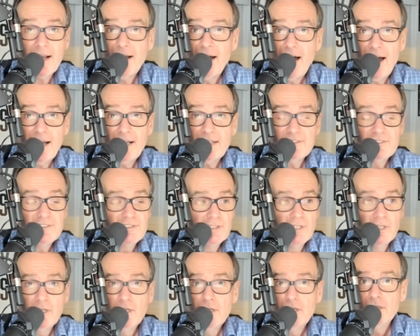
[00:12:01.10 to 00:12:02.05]
guys
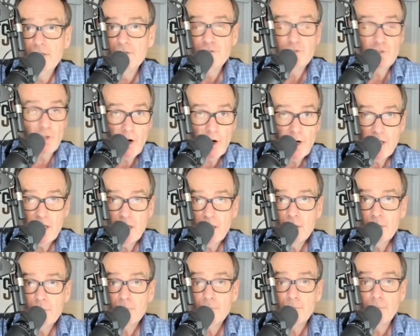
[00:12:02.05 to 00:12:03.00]

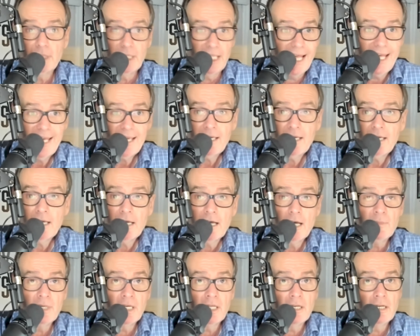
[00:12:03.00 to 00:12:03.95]
starting, playing.
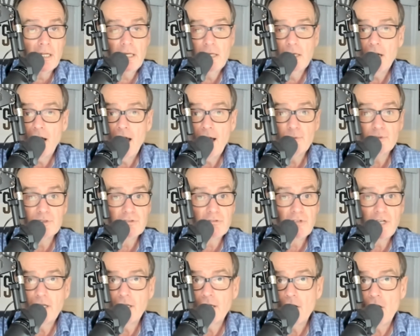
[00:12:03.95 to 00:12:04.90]
I mean, I was
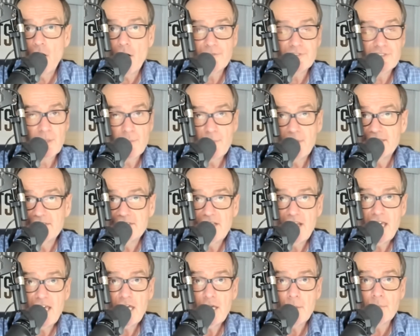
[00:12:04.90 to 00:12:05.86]
reeling off some of these
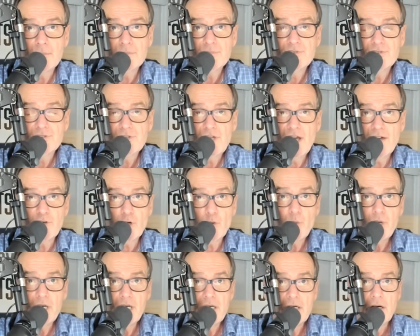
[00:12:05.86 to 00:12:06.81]
names every
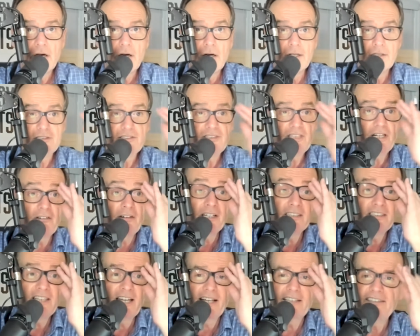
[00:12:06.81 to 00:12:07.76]
week on
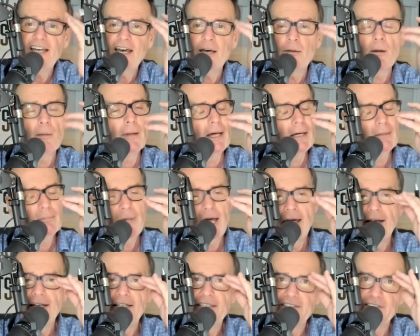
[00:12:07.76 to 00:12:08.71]
SiriusXM. I'm like,
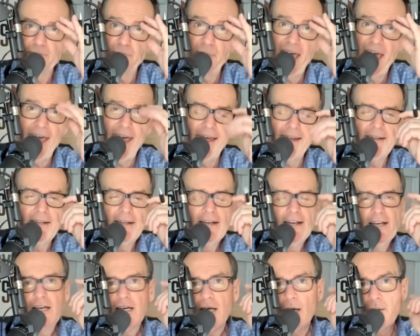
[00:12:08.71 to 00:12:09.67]
man, this is bad.
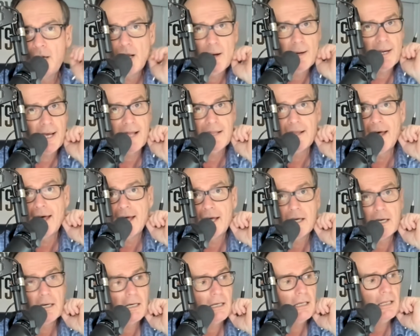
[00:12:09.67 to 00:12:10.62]
I mean, I got
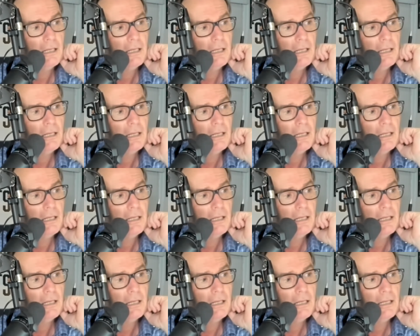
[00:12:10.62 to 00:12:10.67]
like